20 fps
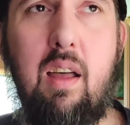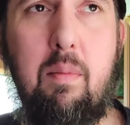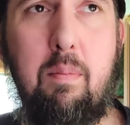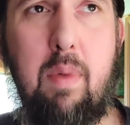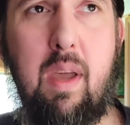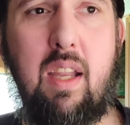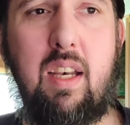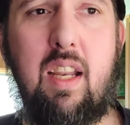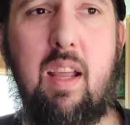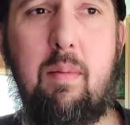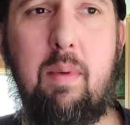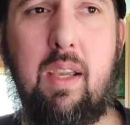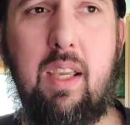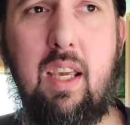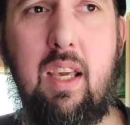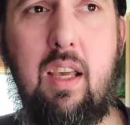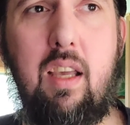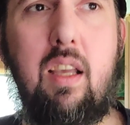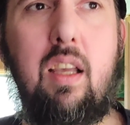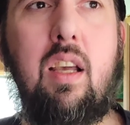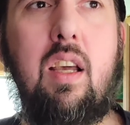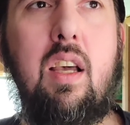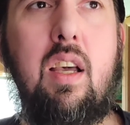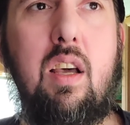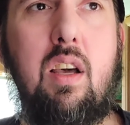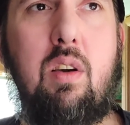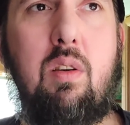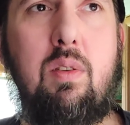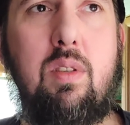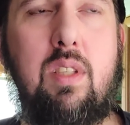Pandemic hit.
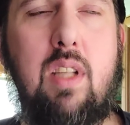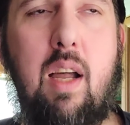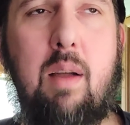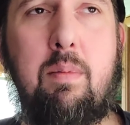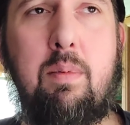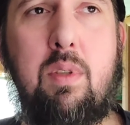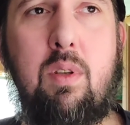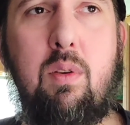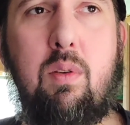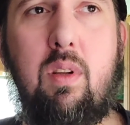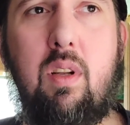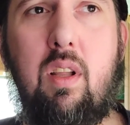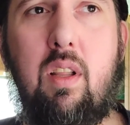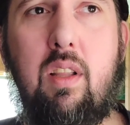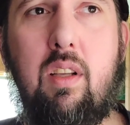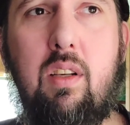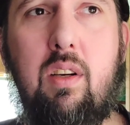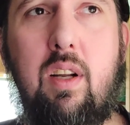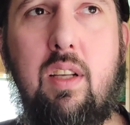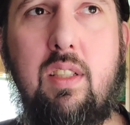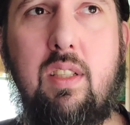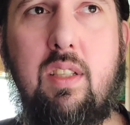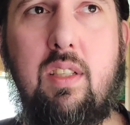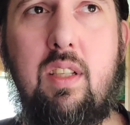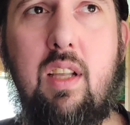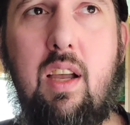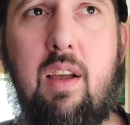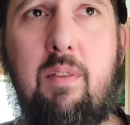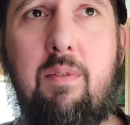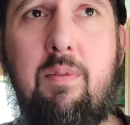We stopped doing all the crazy
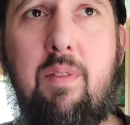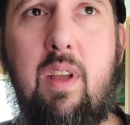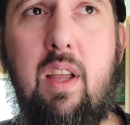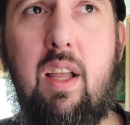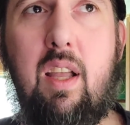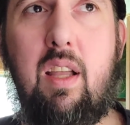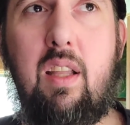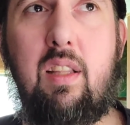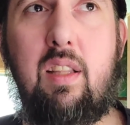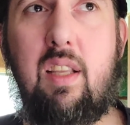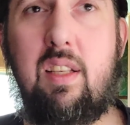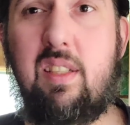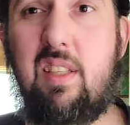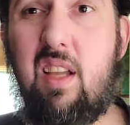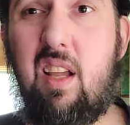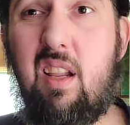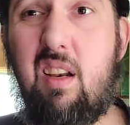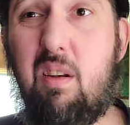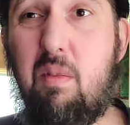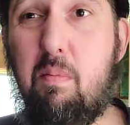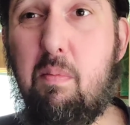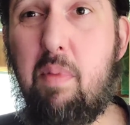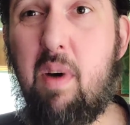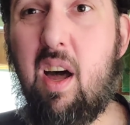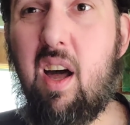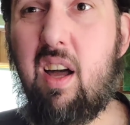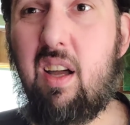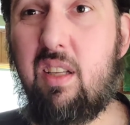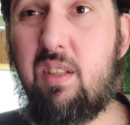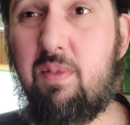stuff, and they sat in a
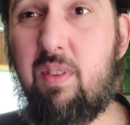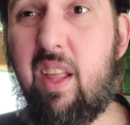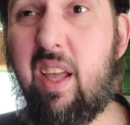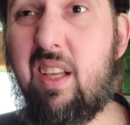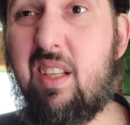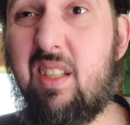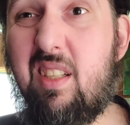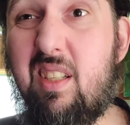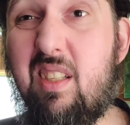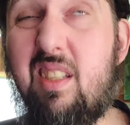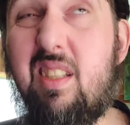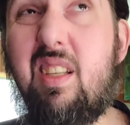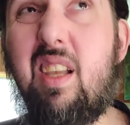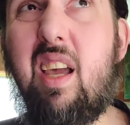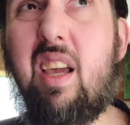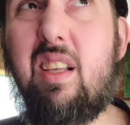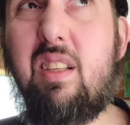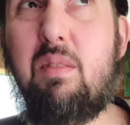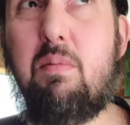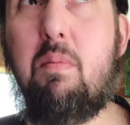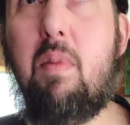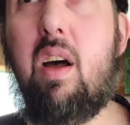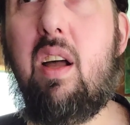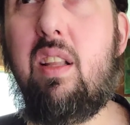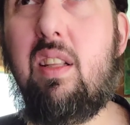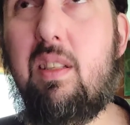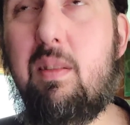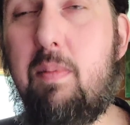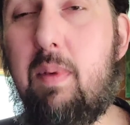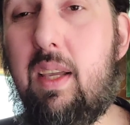box for like 6
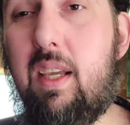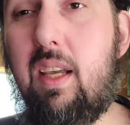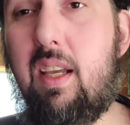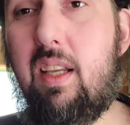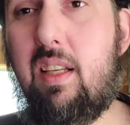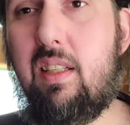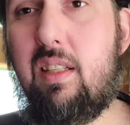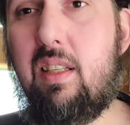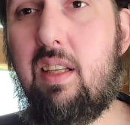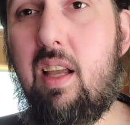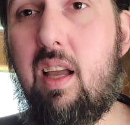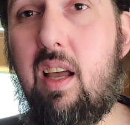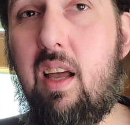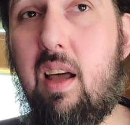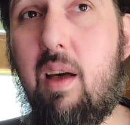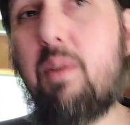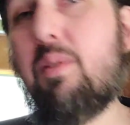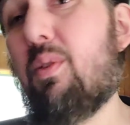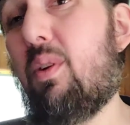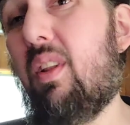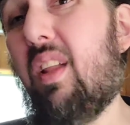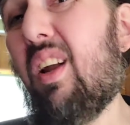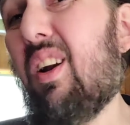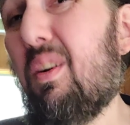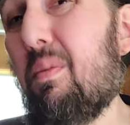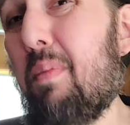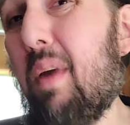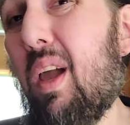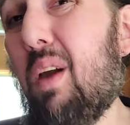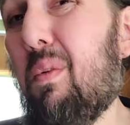months, because I was going to let her
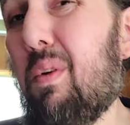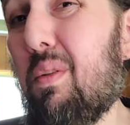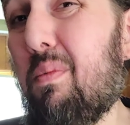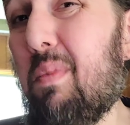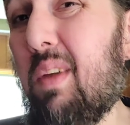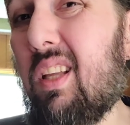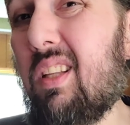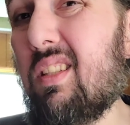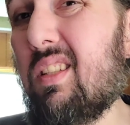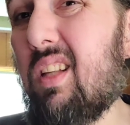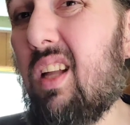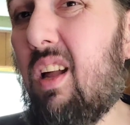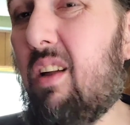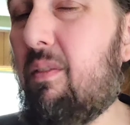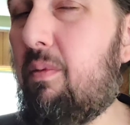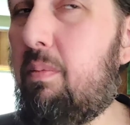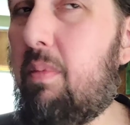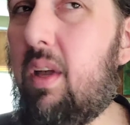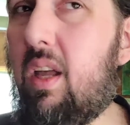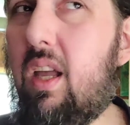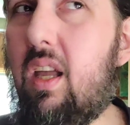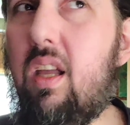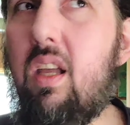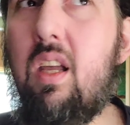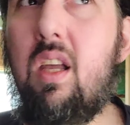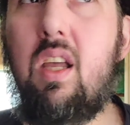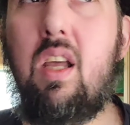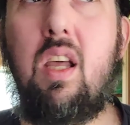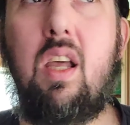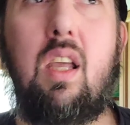paint with me and stuff, but
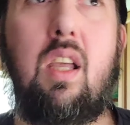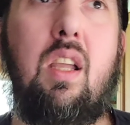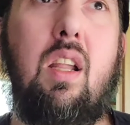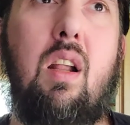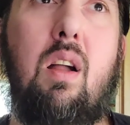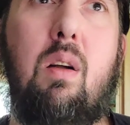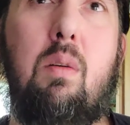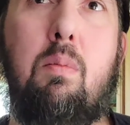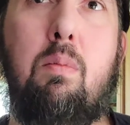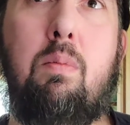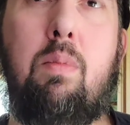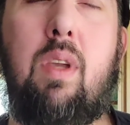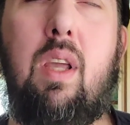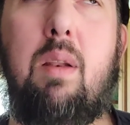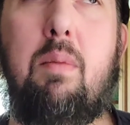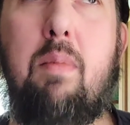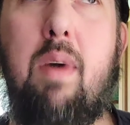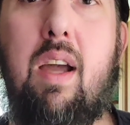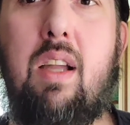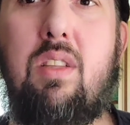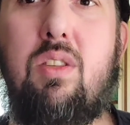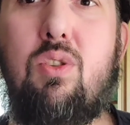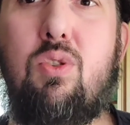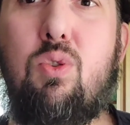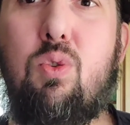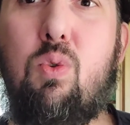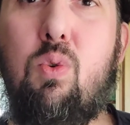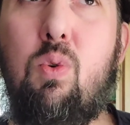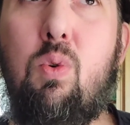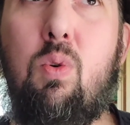getting back to
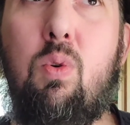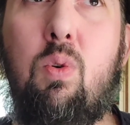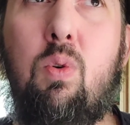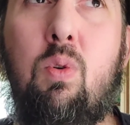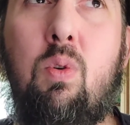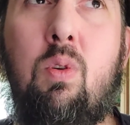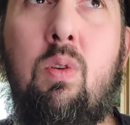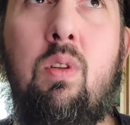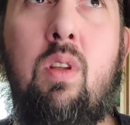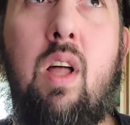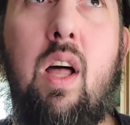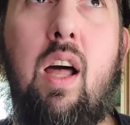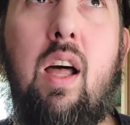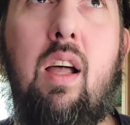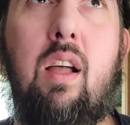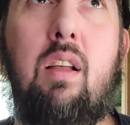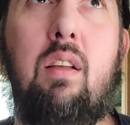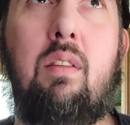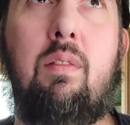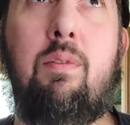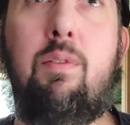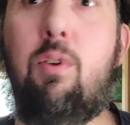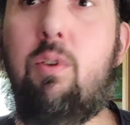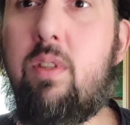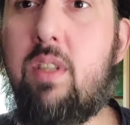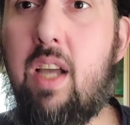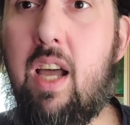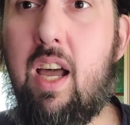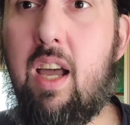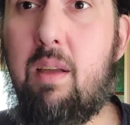school, full
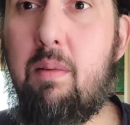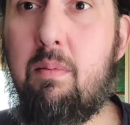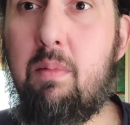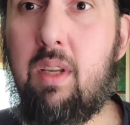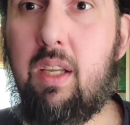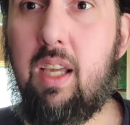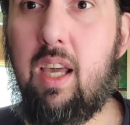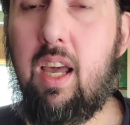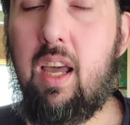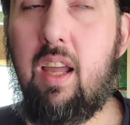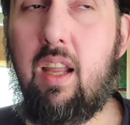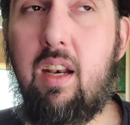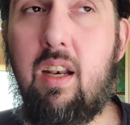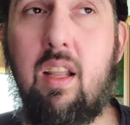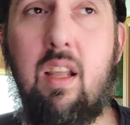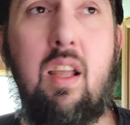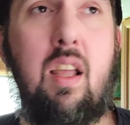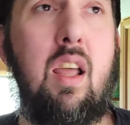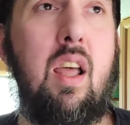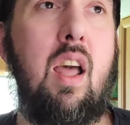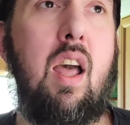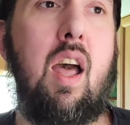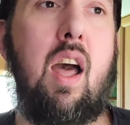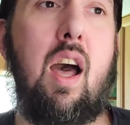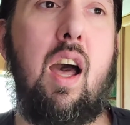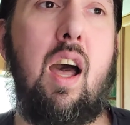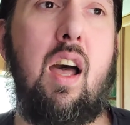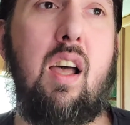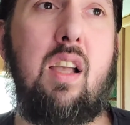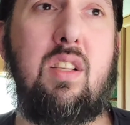time again,
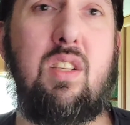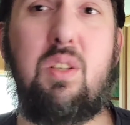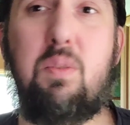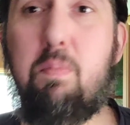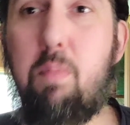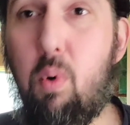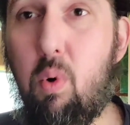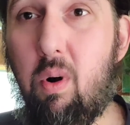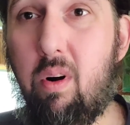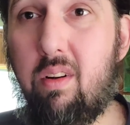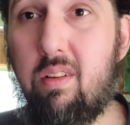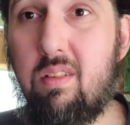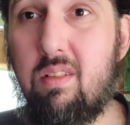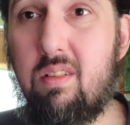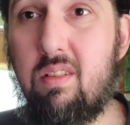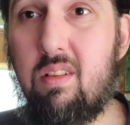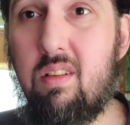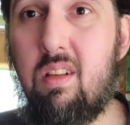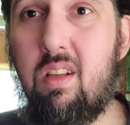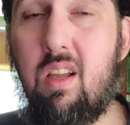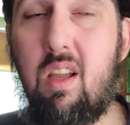sports,